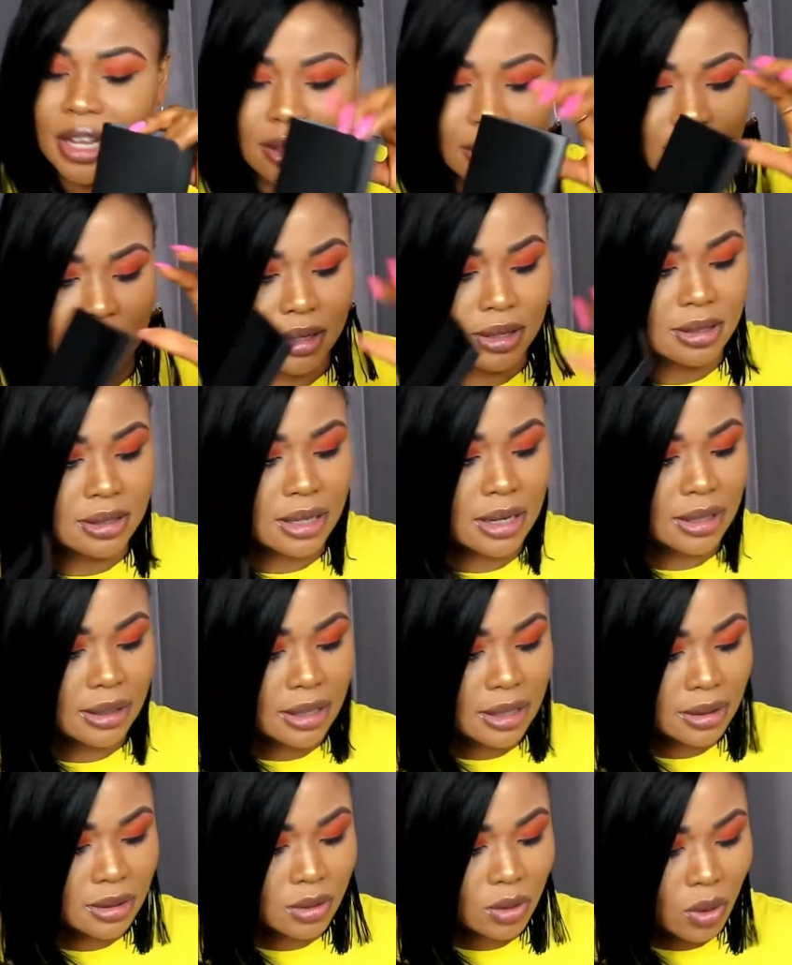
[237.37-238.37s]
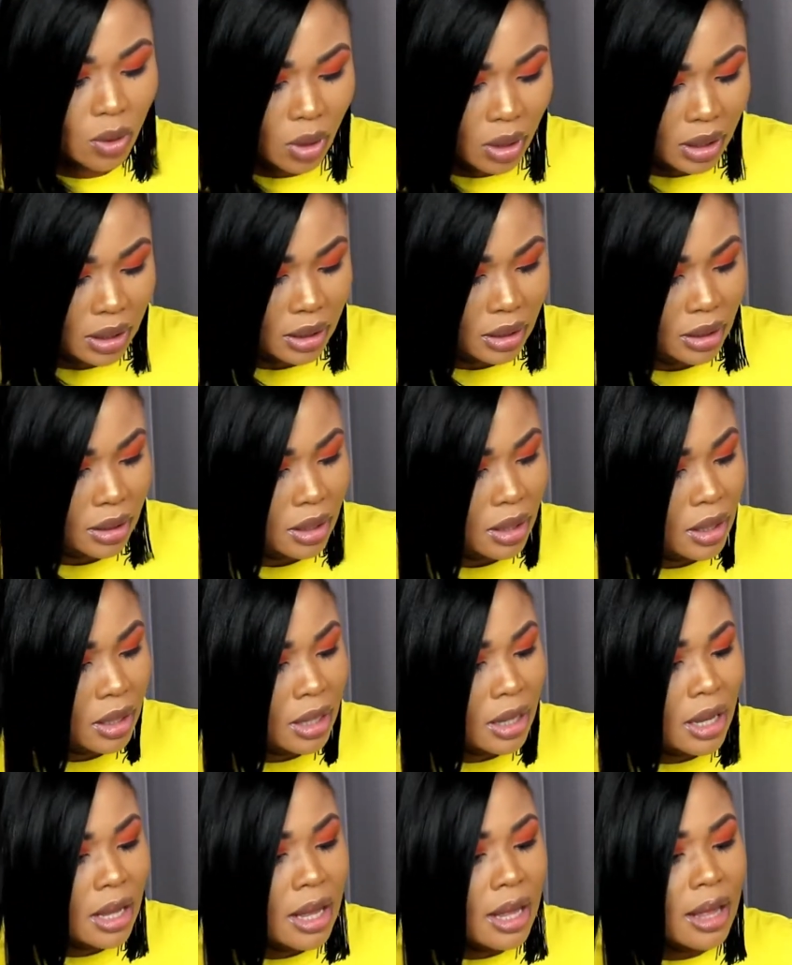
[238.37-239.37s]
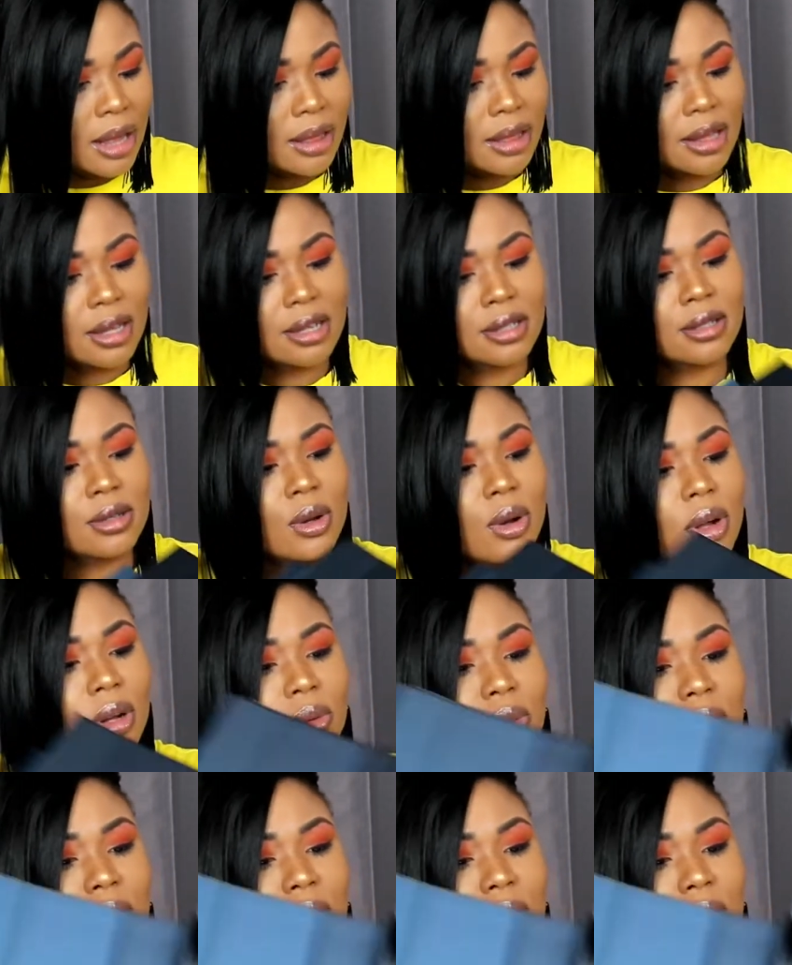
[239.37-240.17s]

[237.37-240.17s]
This, and that's all. That's all